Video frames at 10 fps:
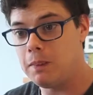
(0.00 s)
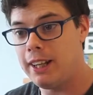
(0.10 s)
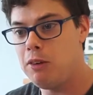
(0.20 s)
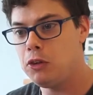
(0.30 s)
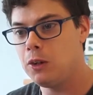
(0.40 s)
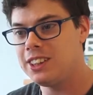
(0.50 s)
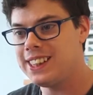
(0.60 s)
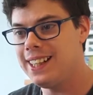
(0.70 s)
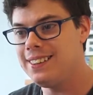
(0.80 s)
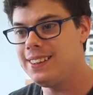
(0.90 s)
If you're
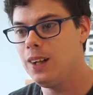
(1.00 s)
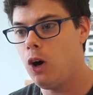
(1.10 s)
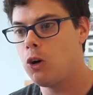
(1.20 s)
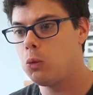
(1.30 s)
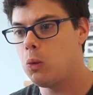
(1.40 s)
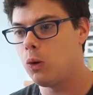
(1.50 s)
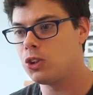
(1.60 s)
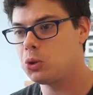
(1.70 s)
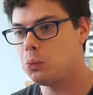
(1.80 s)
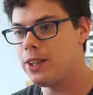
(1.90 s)
attending
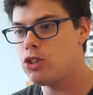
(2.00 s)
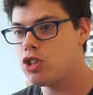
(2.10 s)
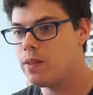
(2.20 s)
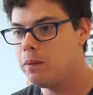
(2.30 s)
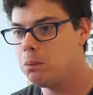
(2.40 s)
Hogwarts, which